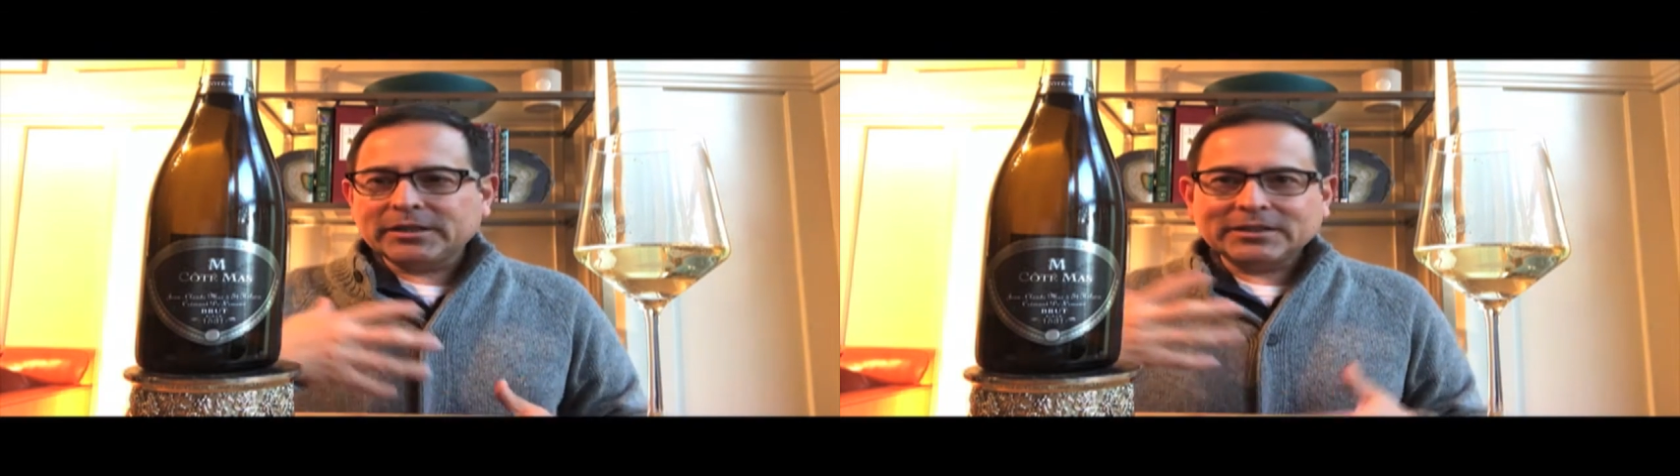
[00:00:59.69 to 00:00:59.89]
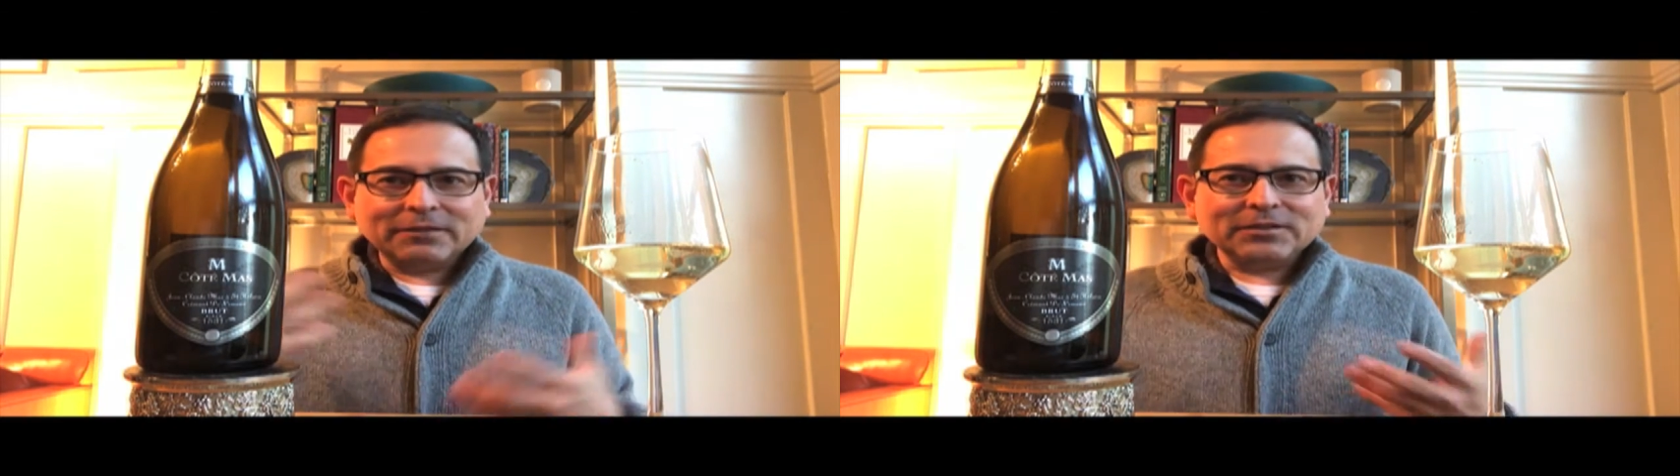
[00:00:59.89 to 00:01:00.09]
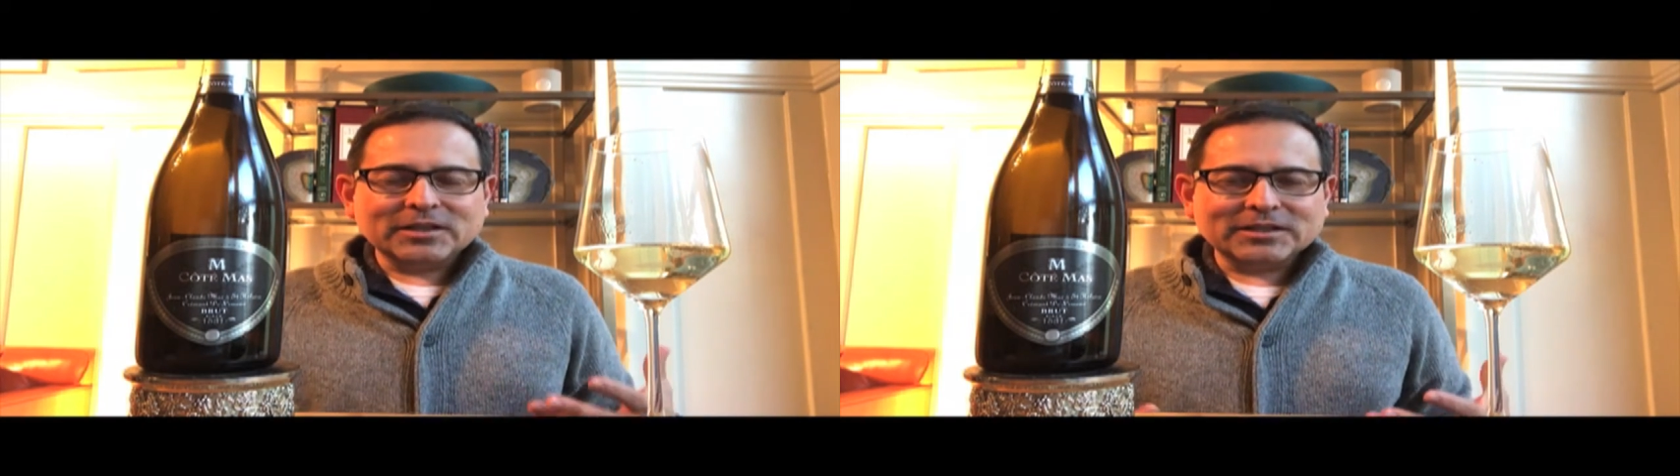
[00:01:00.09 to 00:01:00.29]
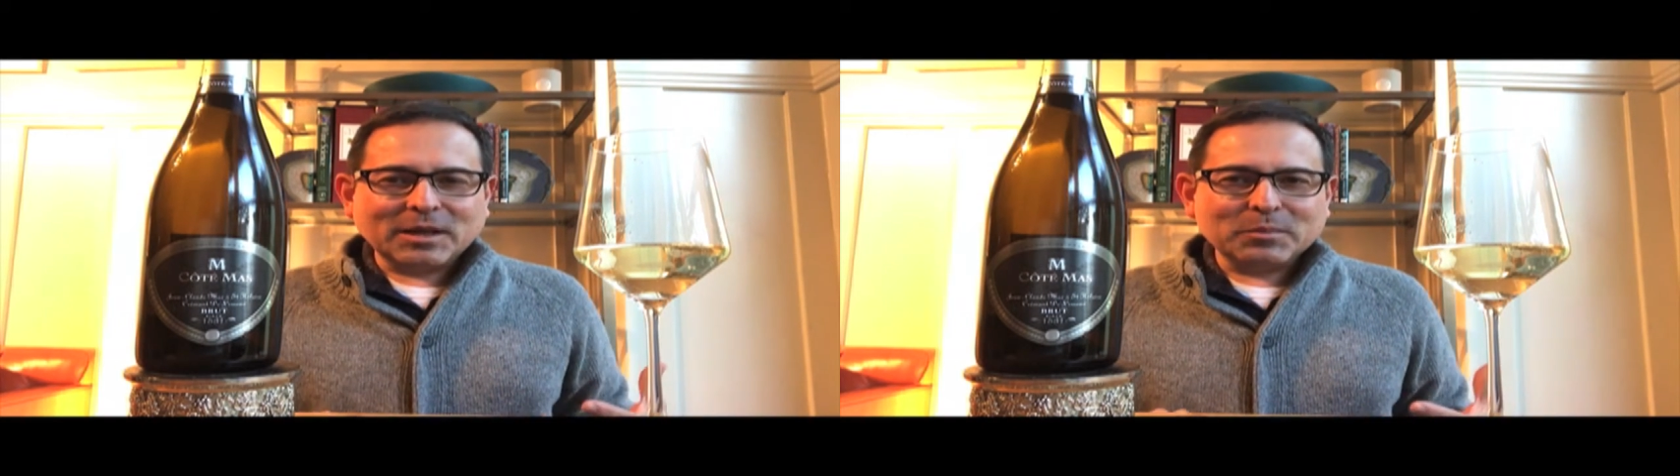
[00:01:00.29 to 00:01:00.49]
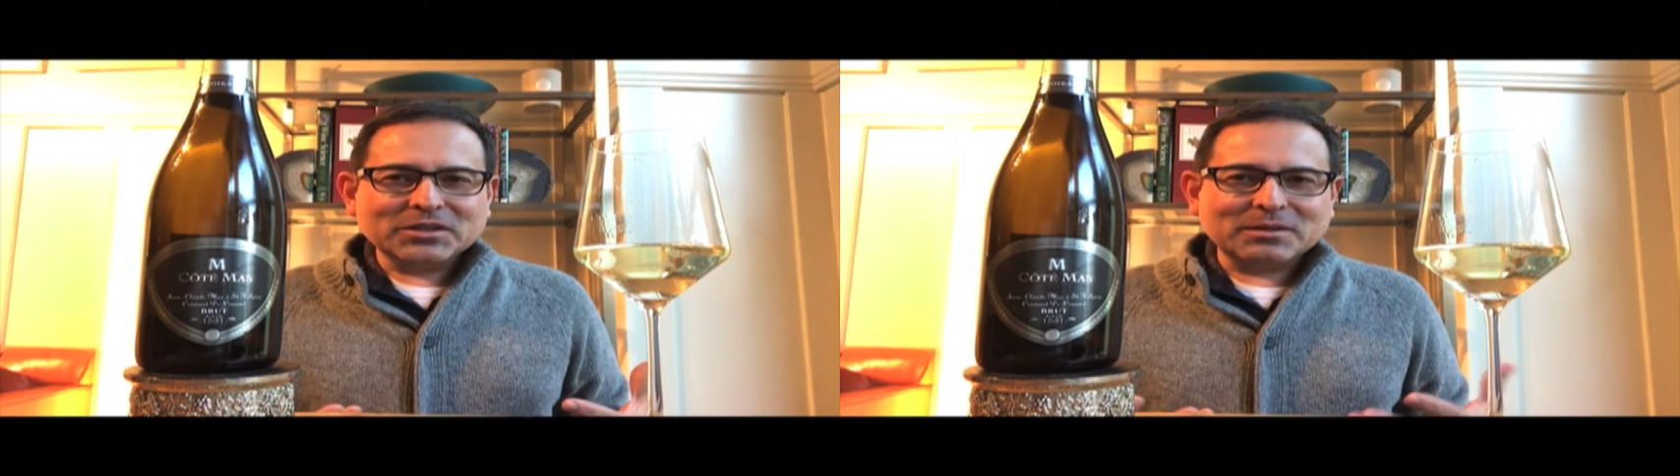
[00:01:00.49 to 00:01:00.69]
definitely the
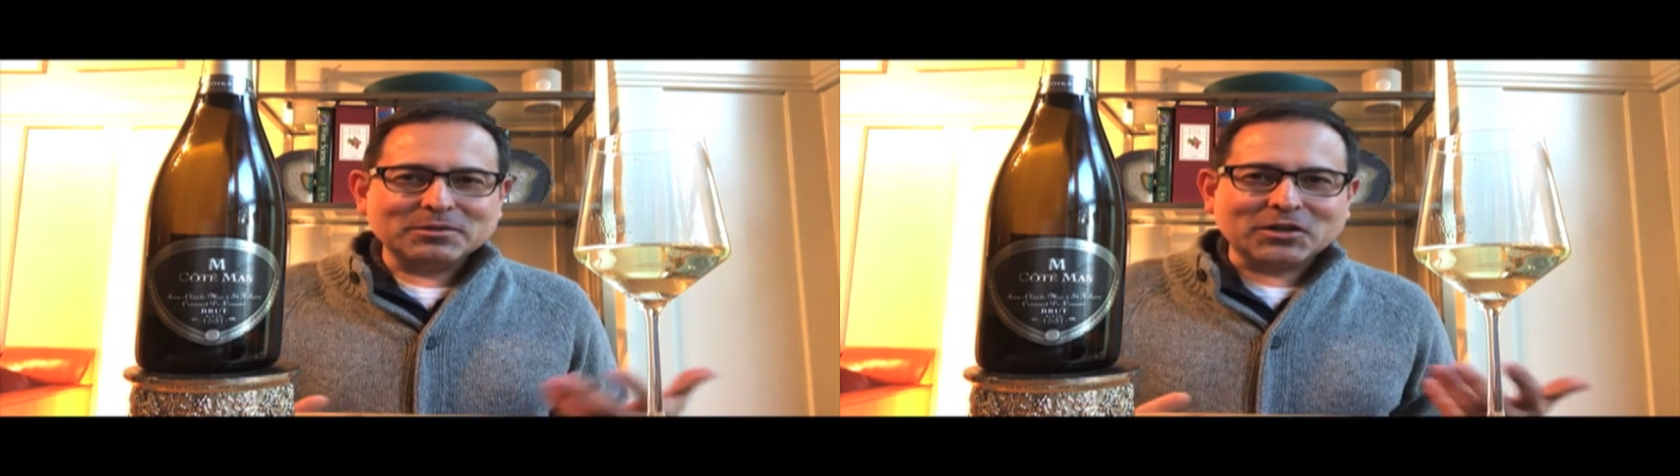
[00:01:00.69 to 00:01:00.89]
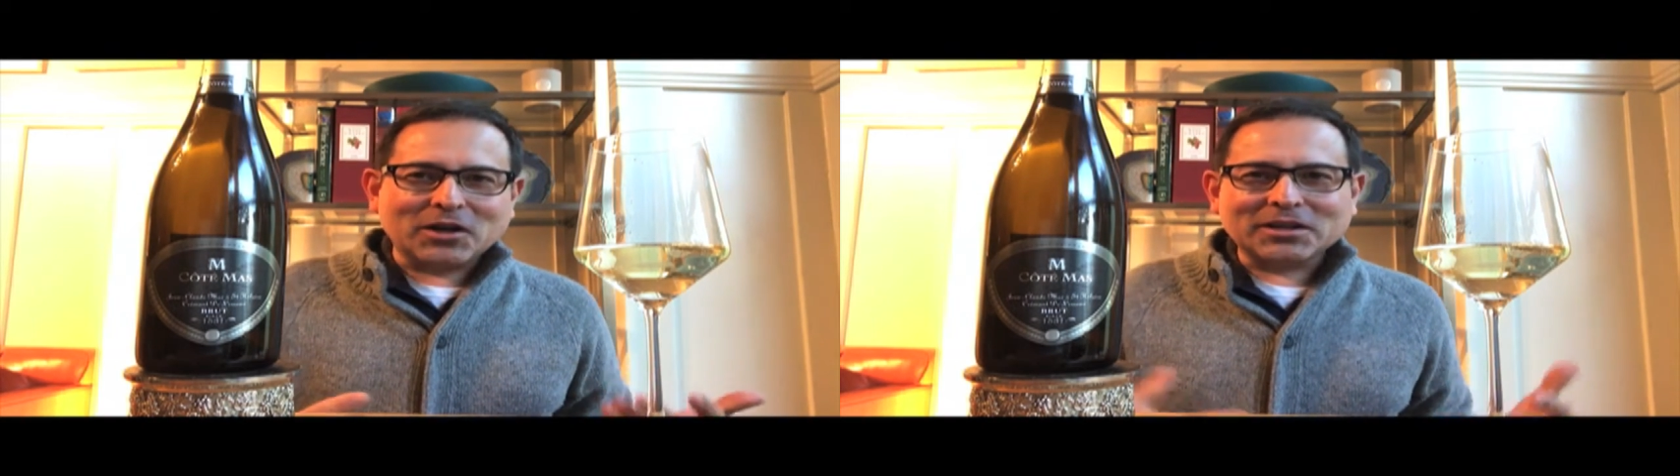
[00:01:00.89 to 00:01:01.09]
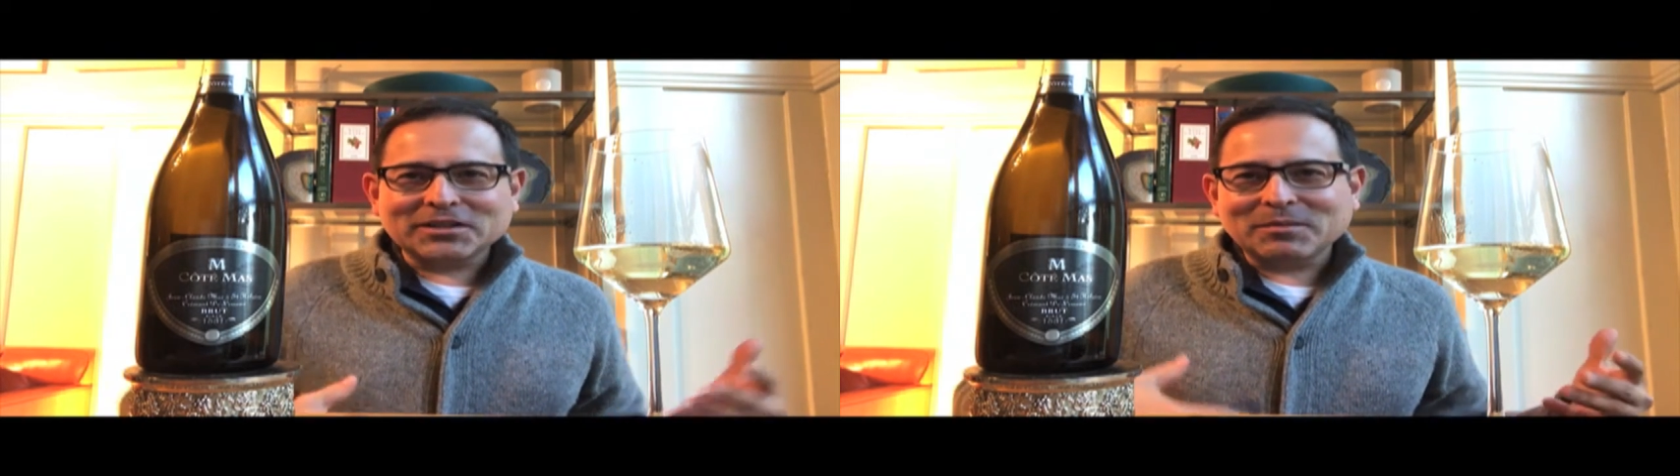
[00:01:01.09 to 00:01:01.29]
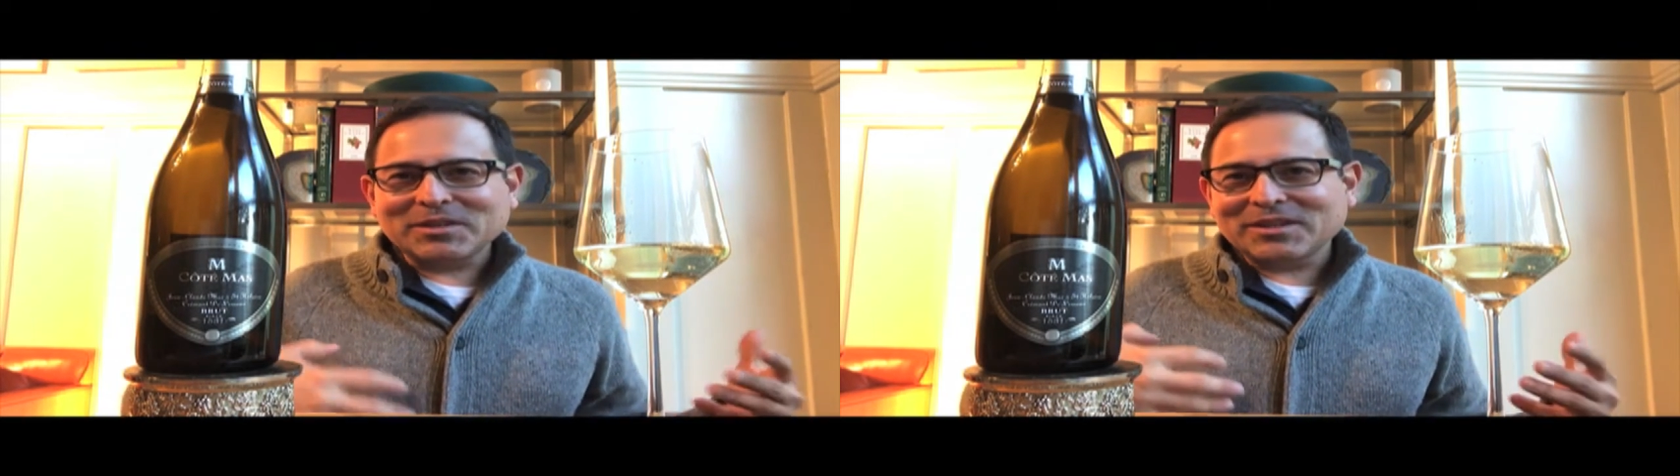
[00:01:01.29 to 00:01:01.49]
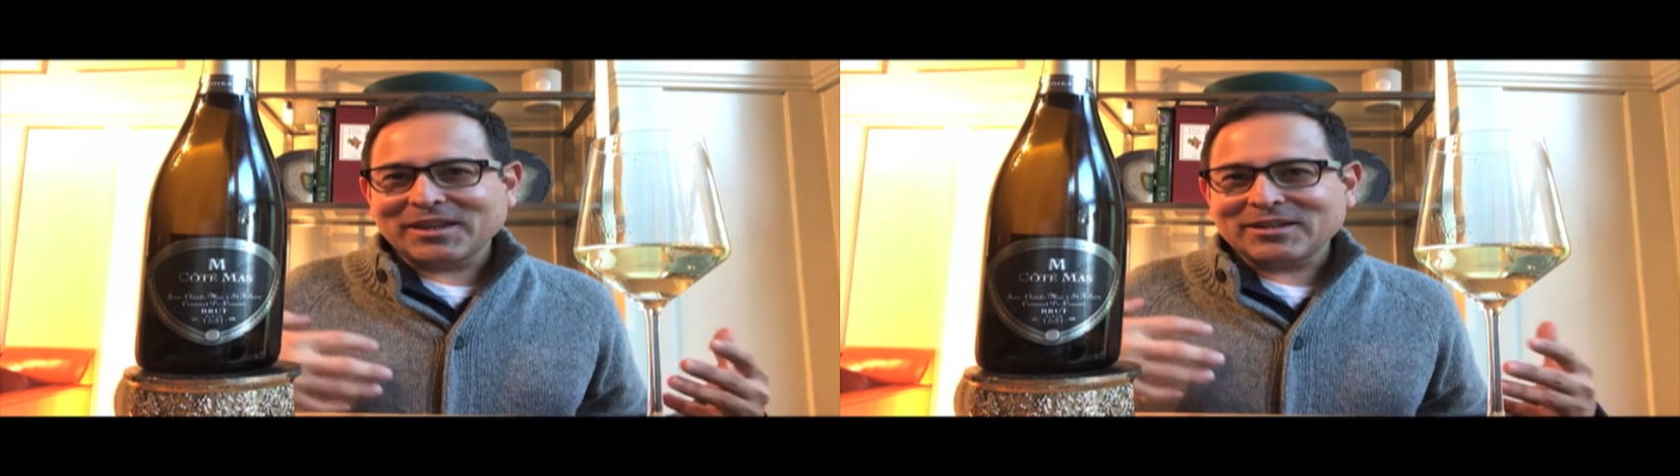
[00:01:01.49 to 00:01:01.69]
10% Mazoc is
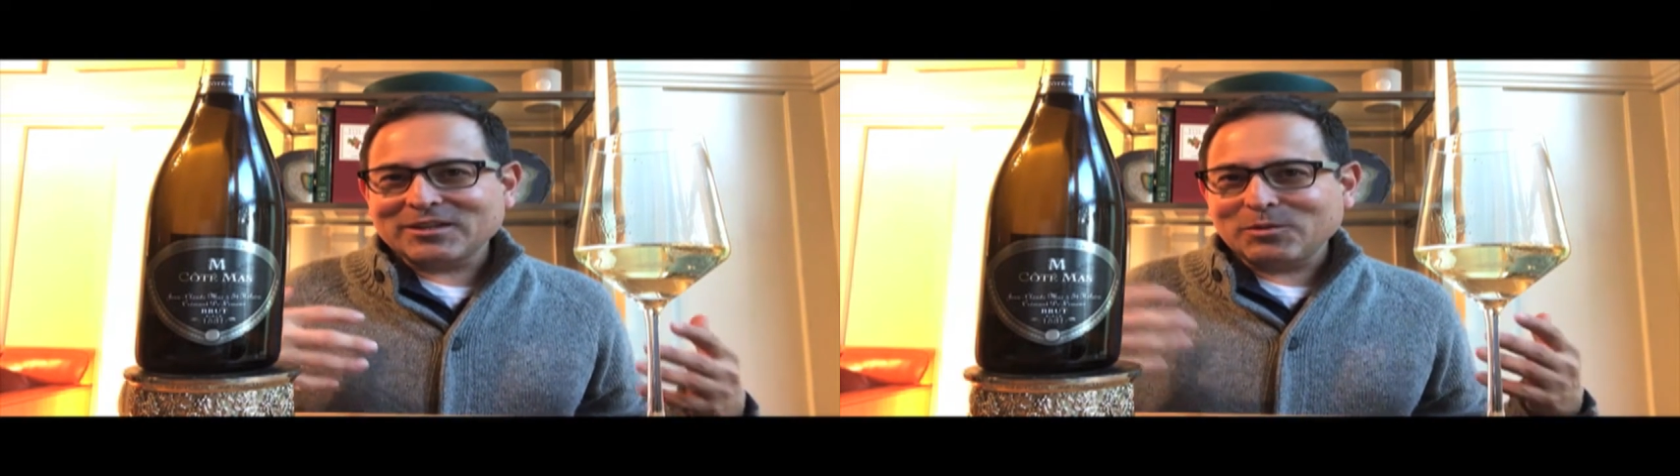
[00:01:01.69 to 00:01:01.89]
something that